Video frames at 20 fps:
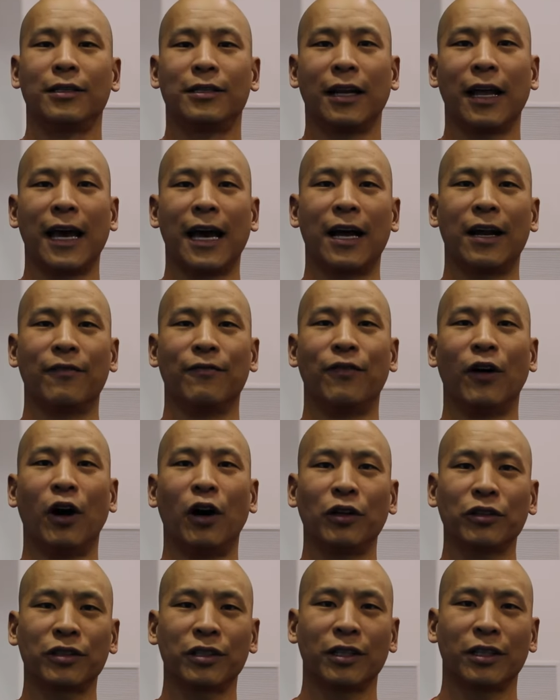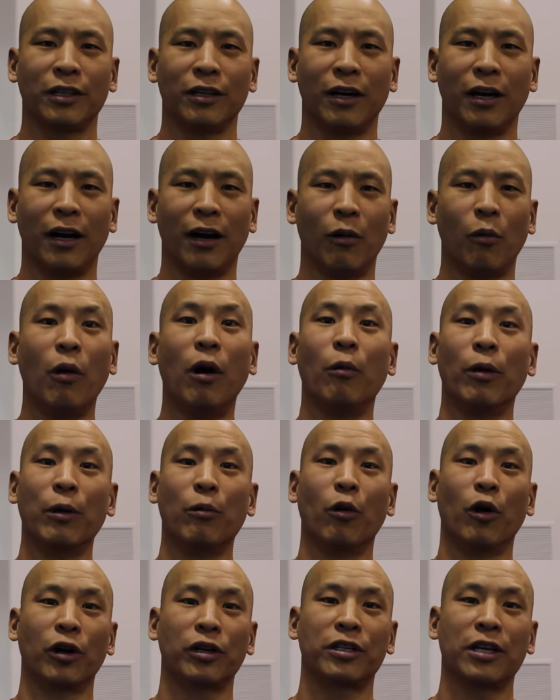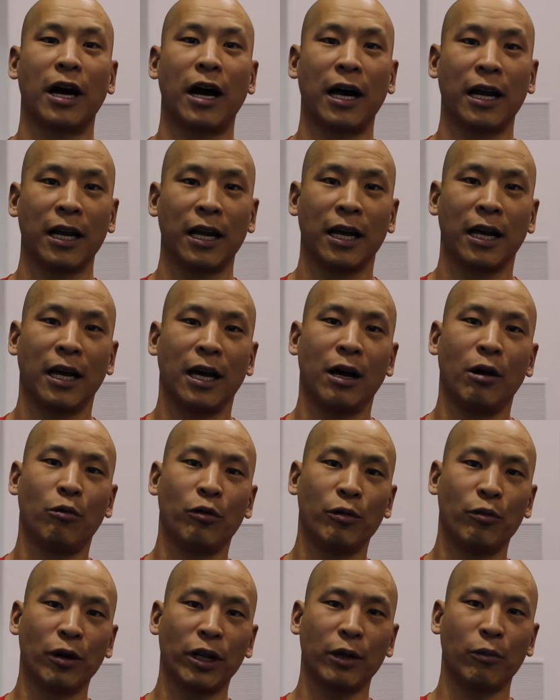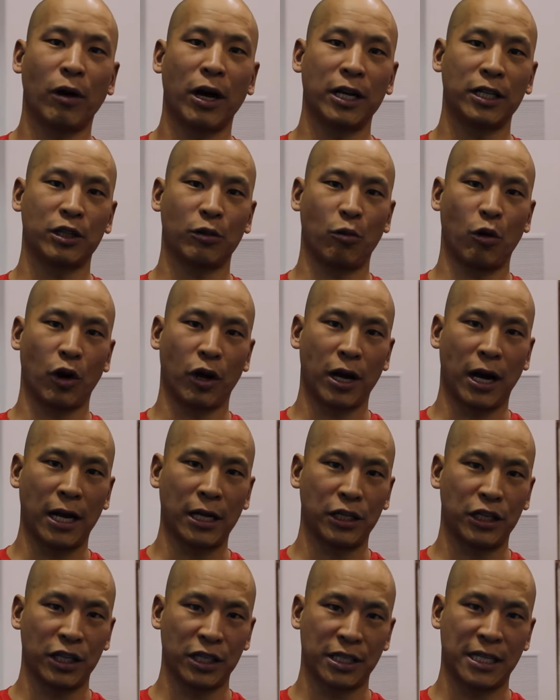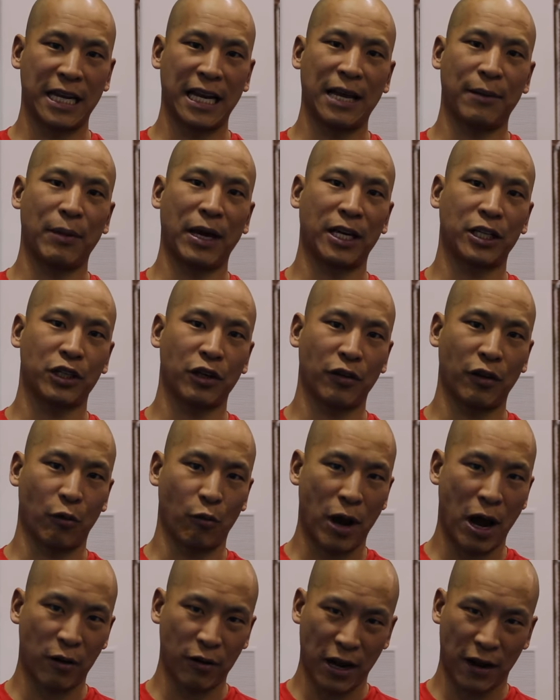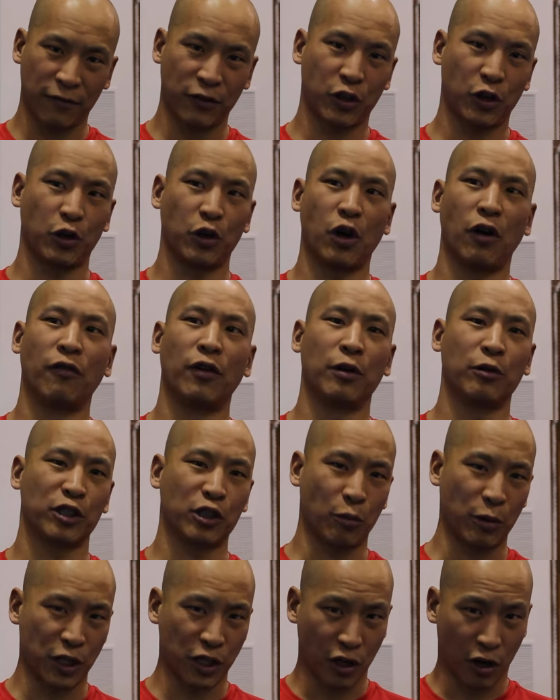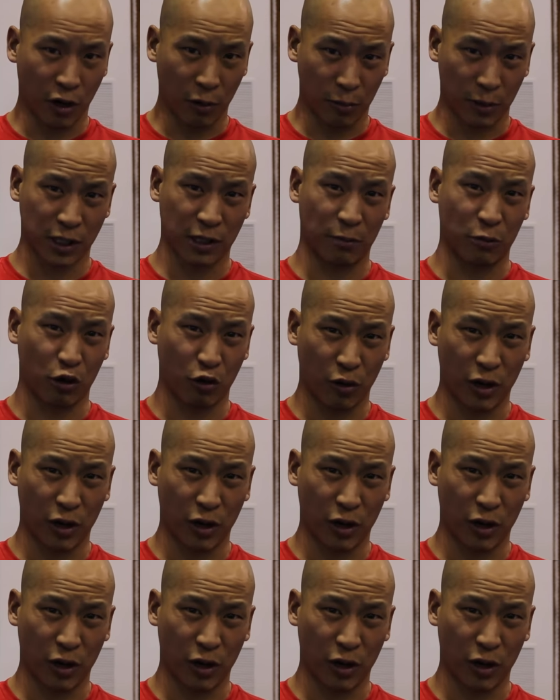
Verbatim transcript: Today on vault, what we worked on, we really wanted to work on just getting, make sure the round off turned over. So we started with some